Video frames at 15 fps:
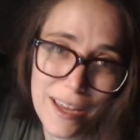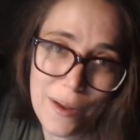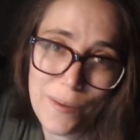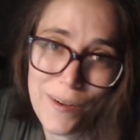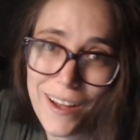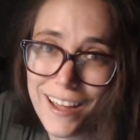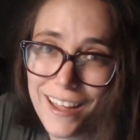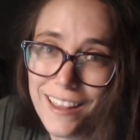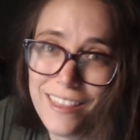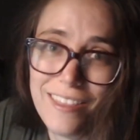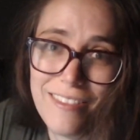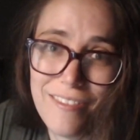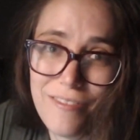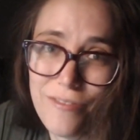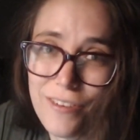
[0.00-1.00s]
what the
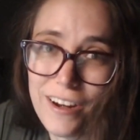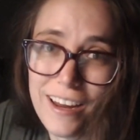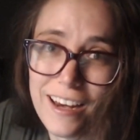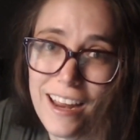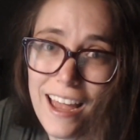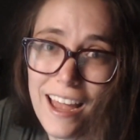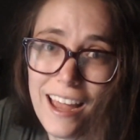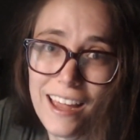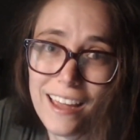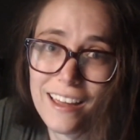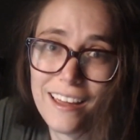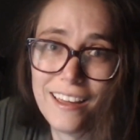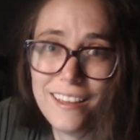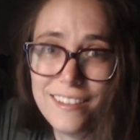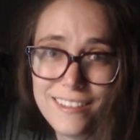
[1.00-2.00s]
freaking heck
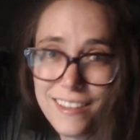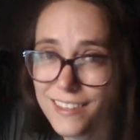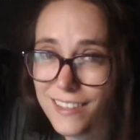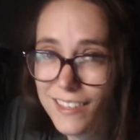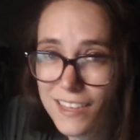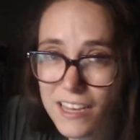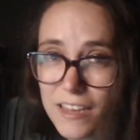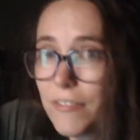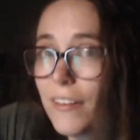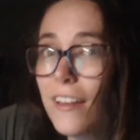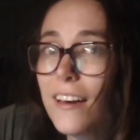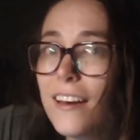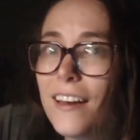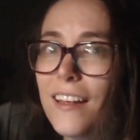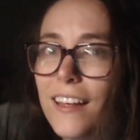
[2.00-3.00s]
is this
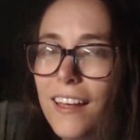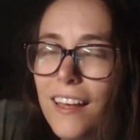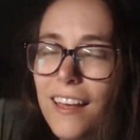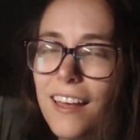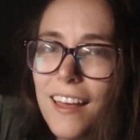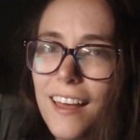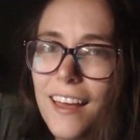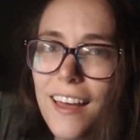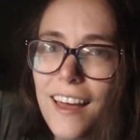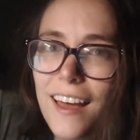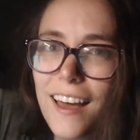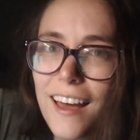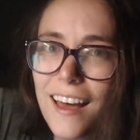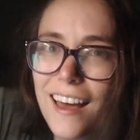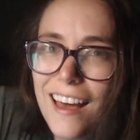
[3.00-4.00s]
even?
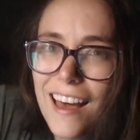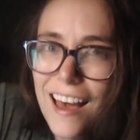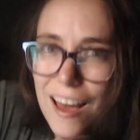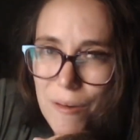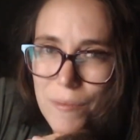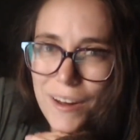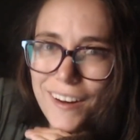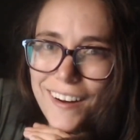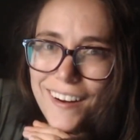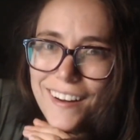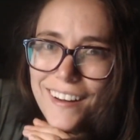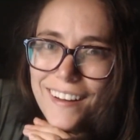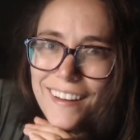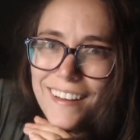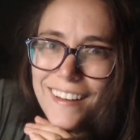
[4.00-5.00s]
I'm your
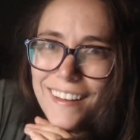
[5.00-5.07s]
girl.